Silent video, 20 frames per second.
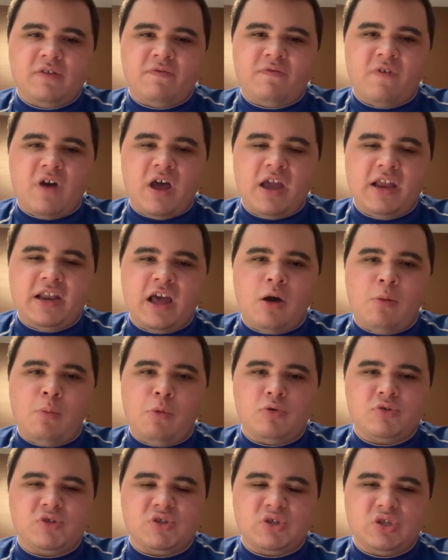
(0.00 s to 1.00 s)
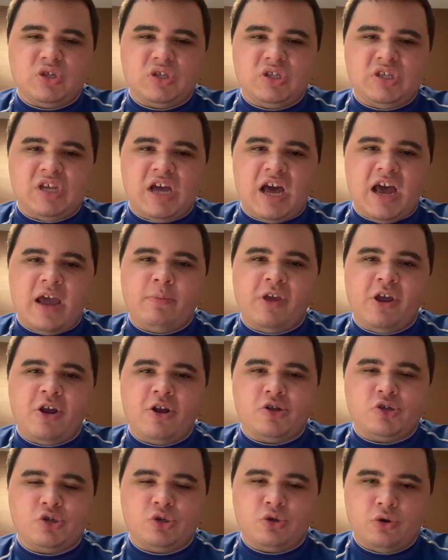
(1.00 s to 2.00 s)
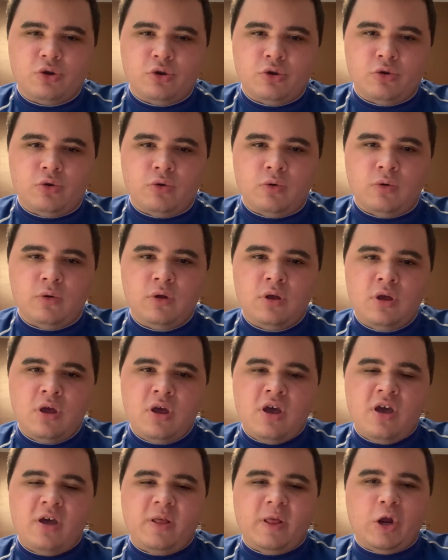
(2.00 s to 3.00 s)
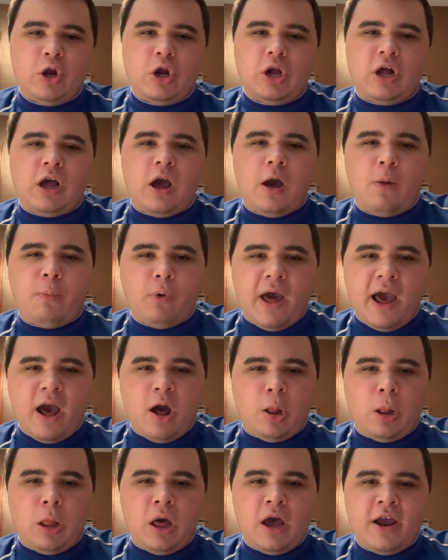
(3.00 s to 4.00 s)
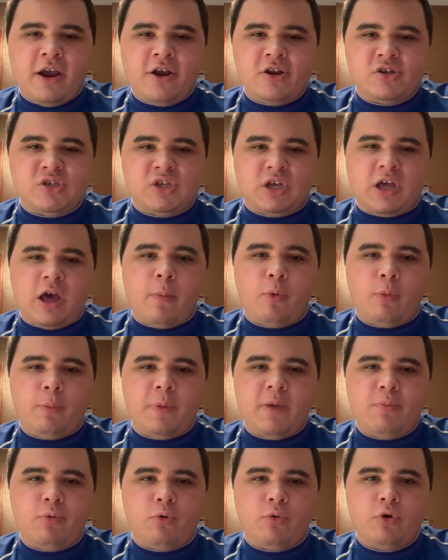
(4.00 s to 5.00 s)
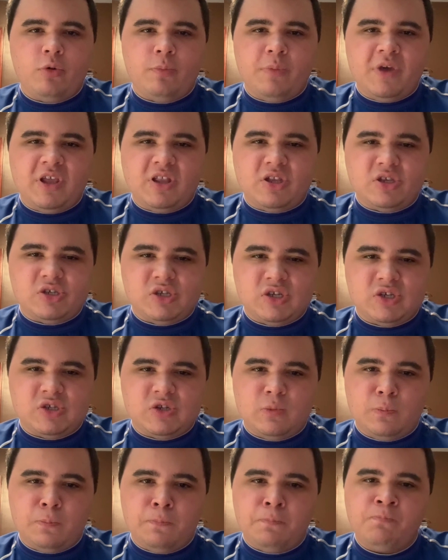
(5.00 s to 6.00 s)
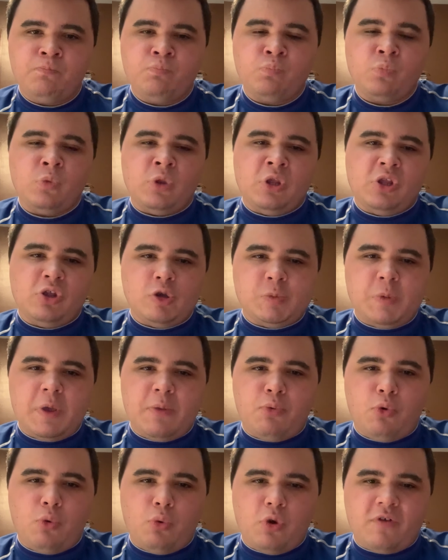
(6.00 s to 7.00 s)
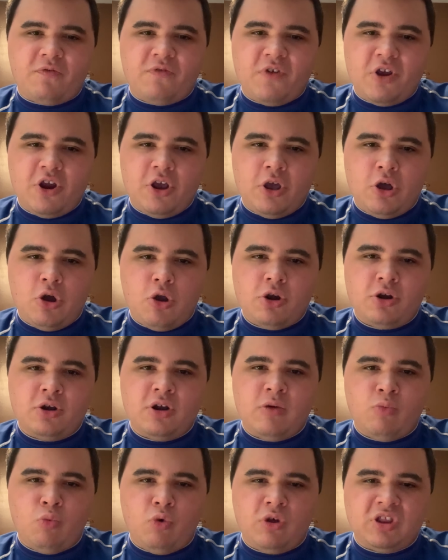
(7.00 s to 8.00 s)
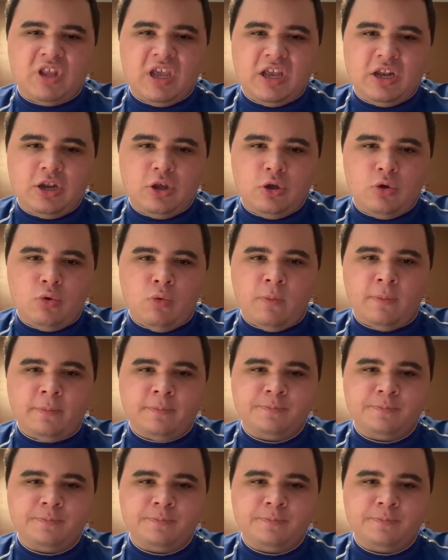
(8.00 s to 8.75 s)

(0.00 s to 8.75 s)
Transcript: find out most of the time they are true. There are a couple outliers, a couple people who beat the system. Those people work very hard at what they do.